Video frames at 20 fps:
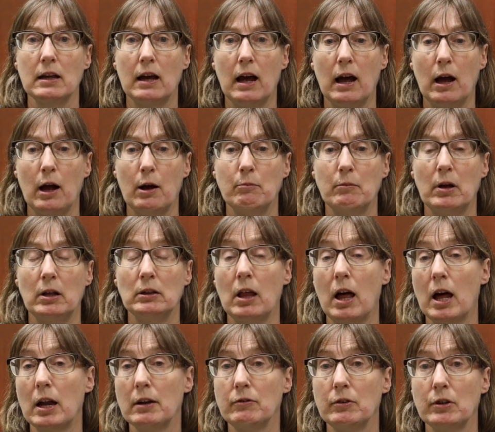a
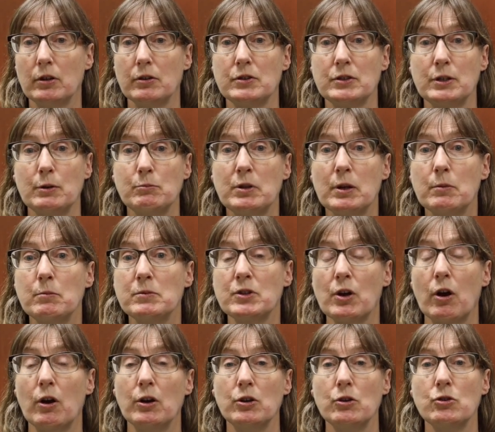lot of your symptoms
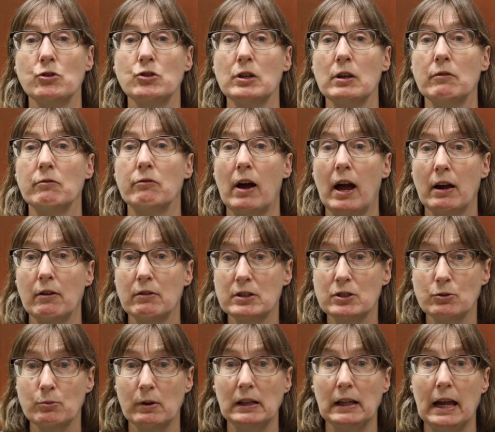are usually
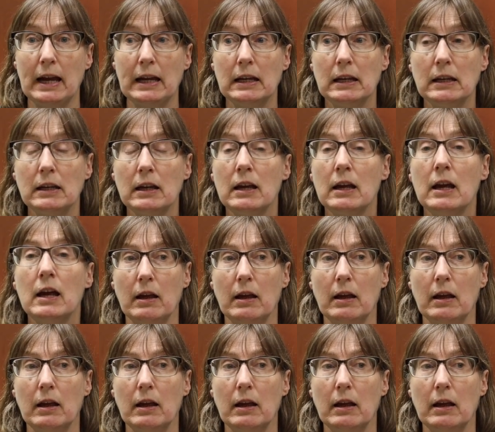virus related.